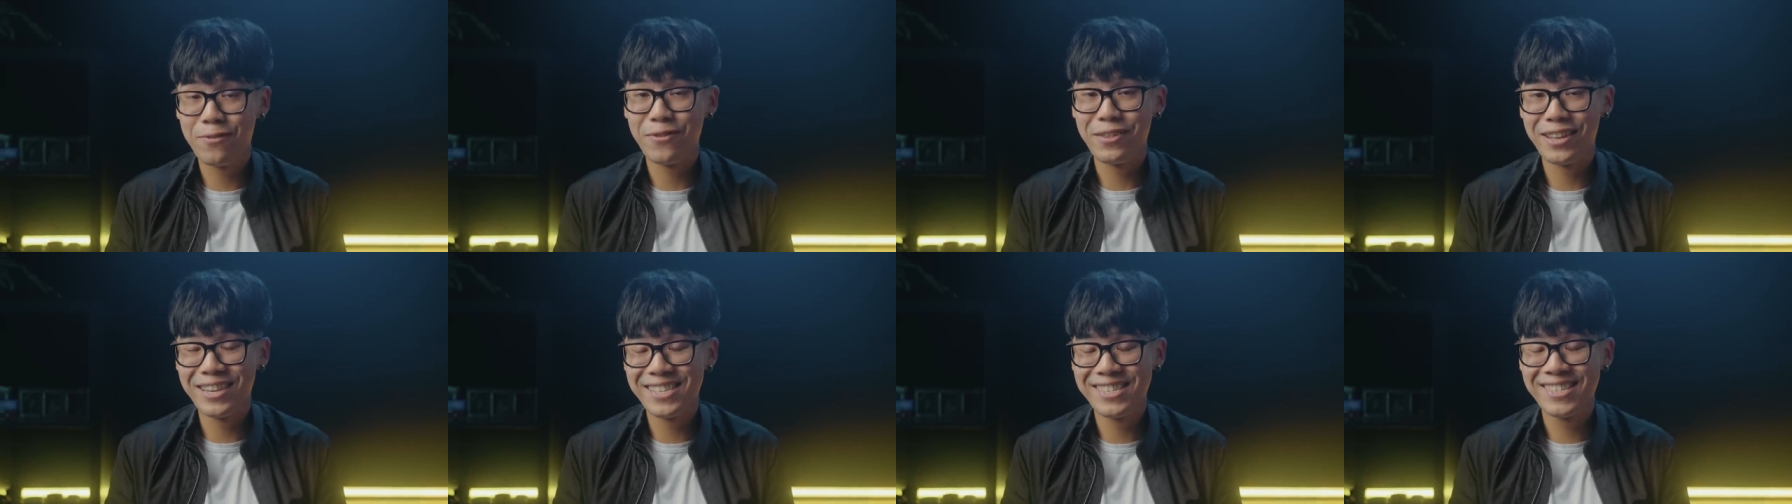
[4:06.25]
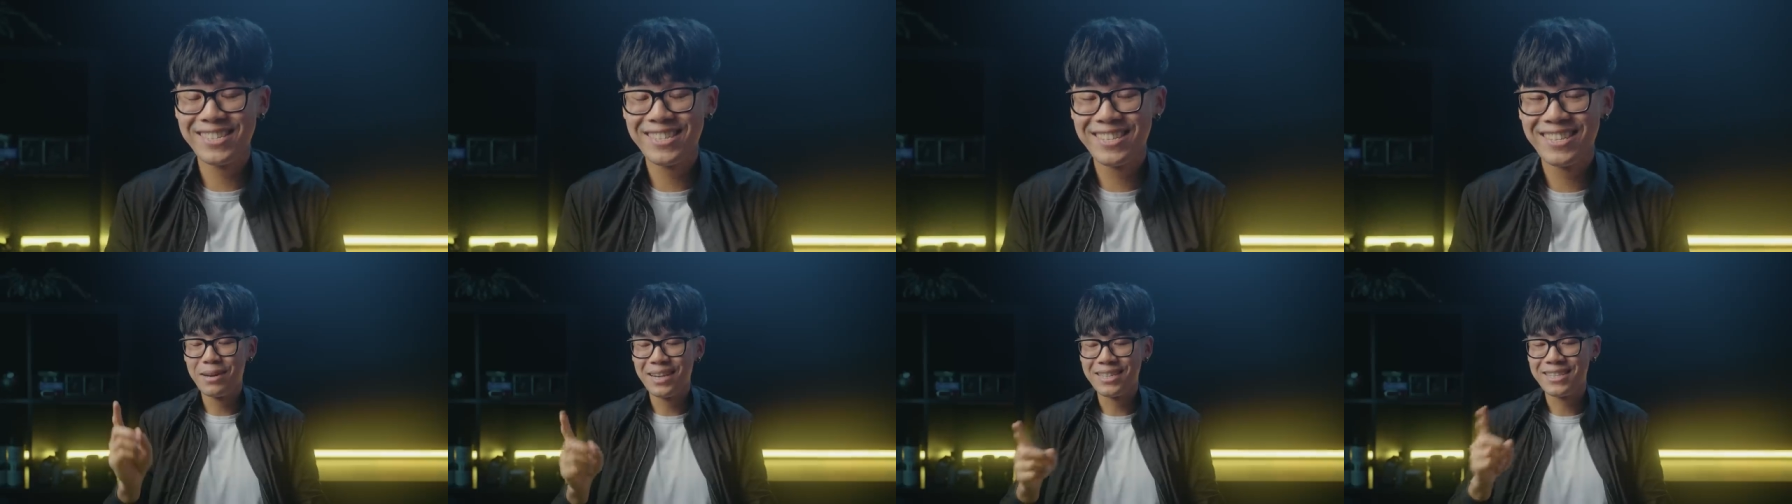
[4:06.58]
for
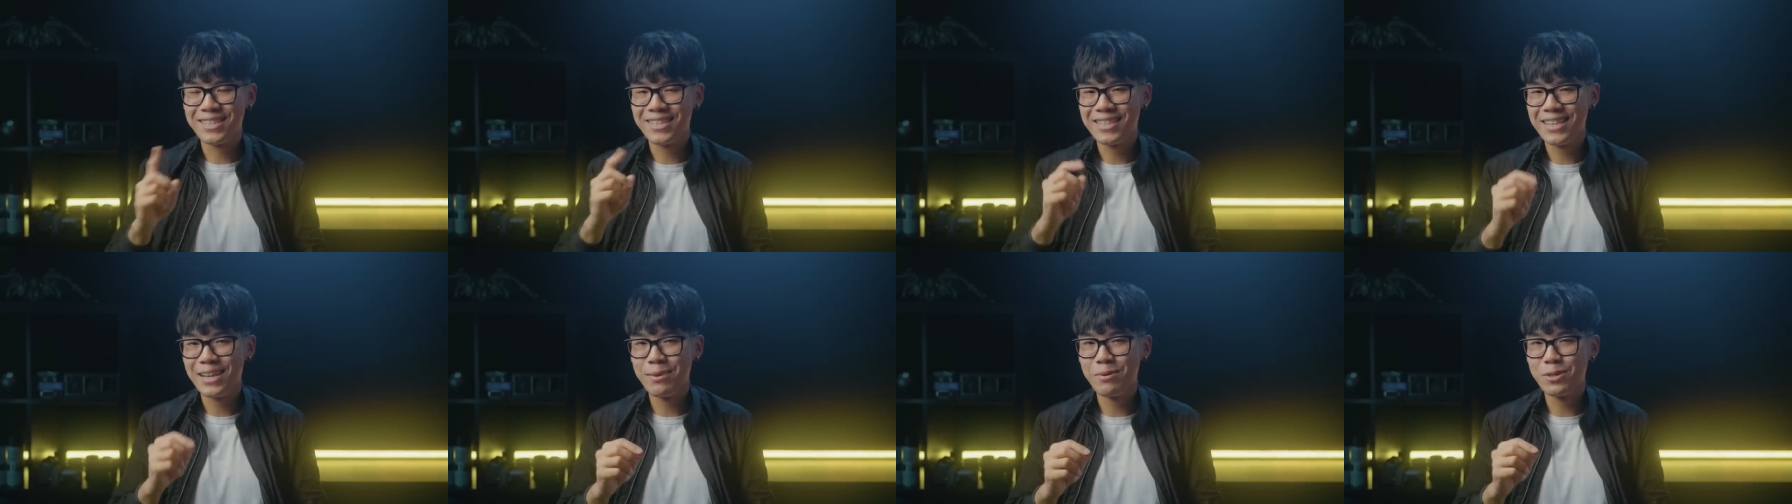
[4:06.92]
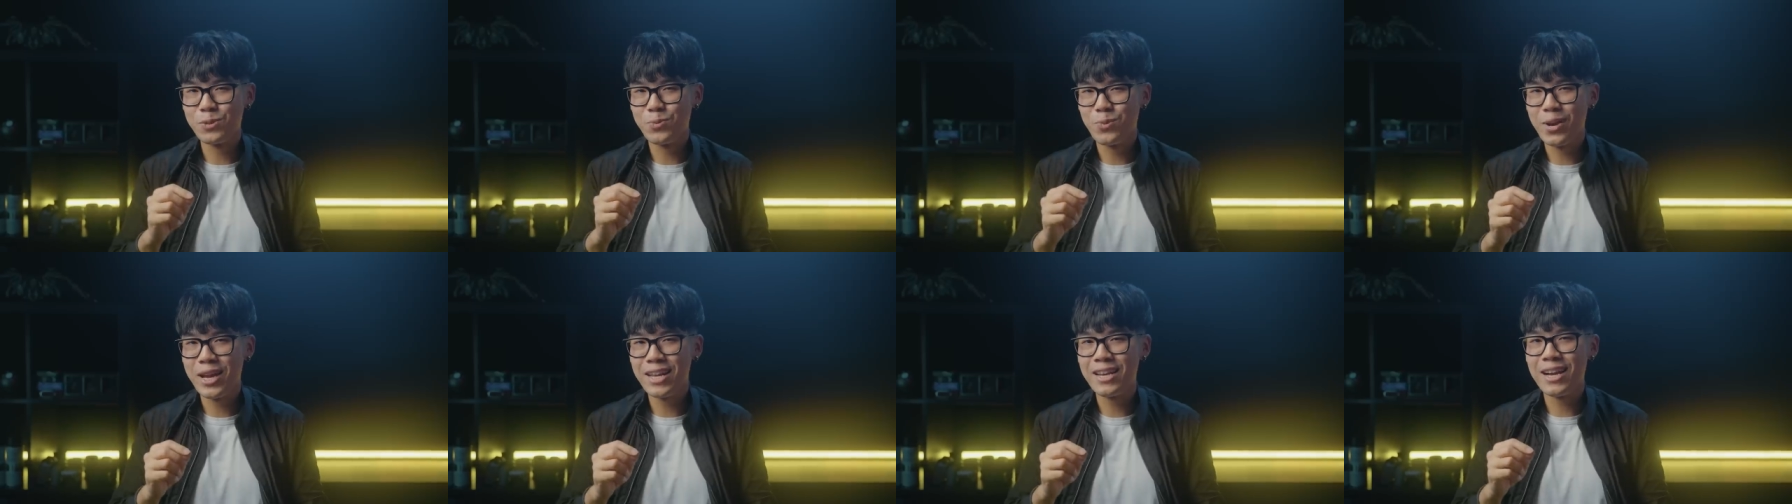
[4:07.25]
this. But it
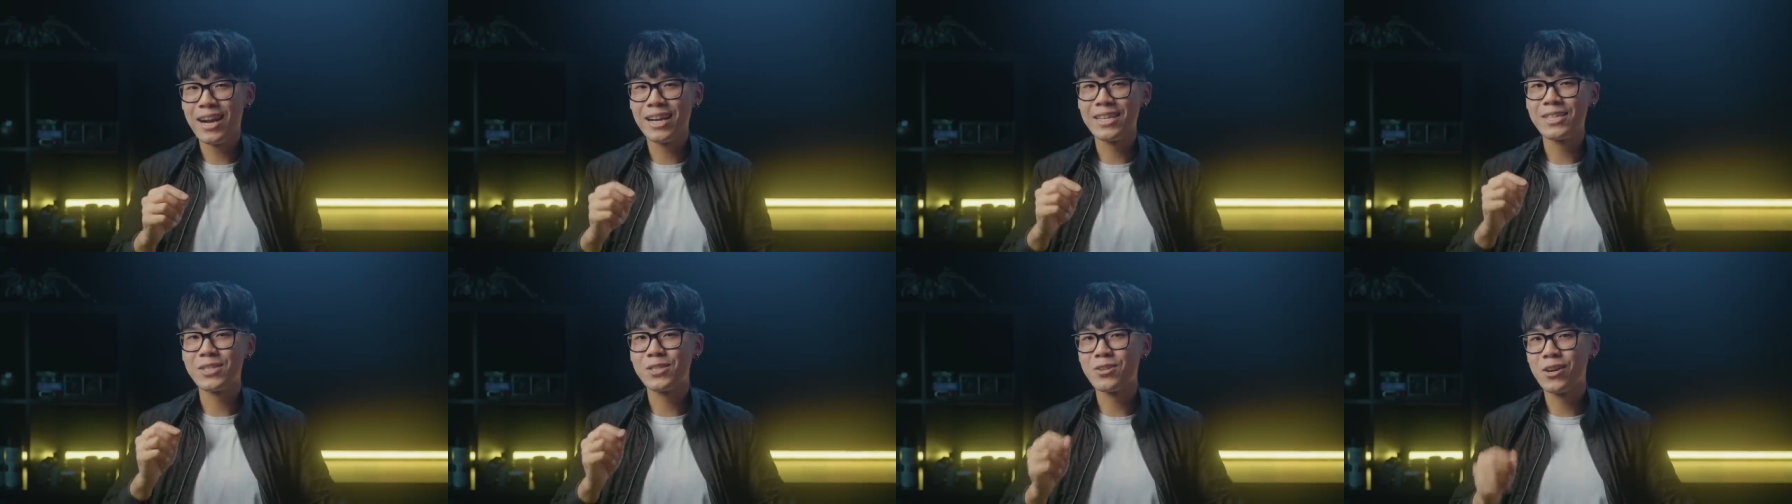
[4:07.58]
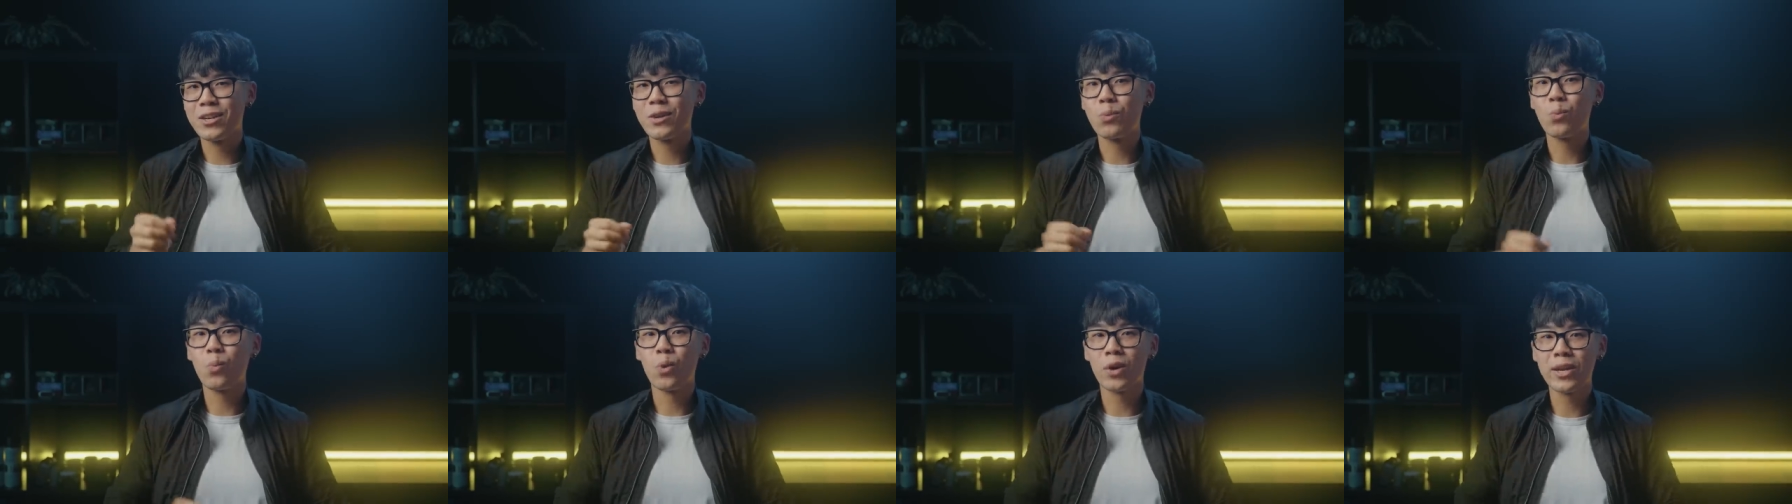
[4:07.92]
was when I started